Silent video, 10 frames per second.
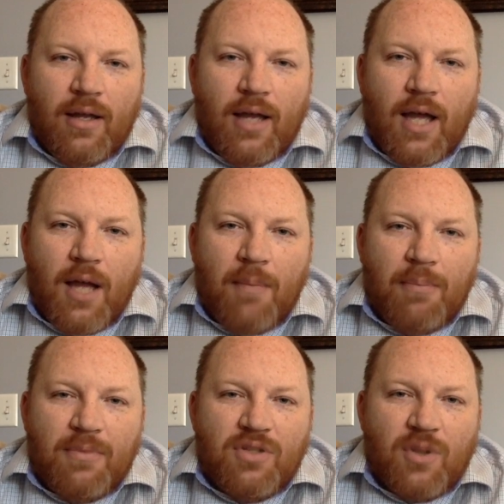
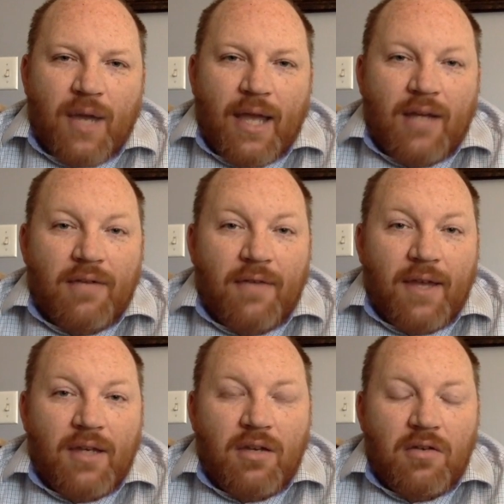So I had to
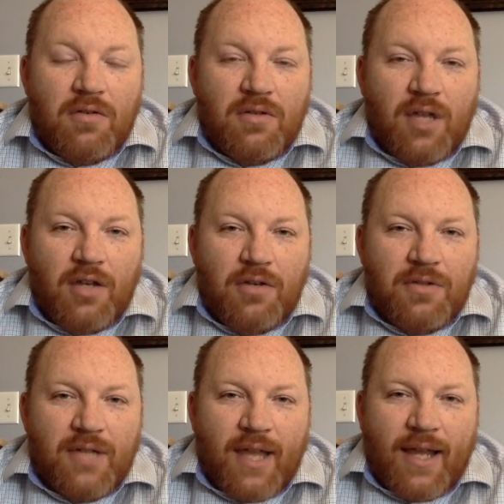find a new
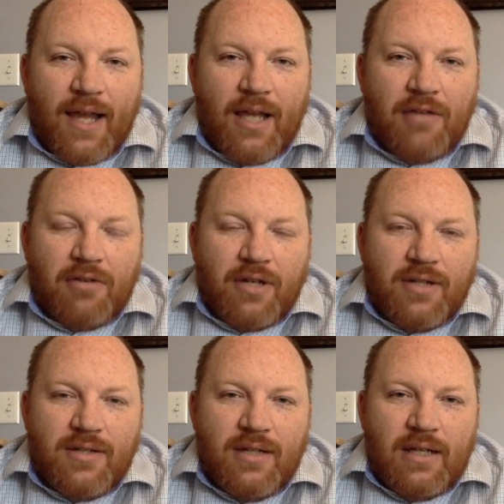psychiatrist.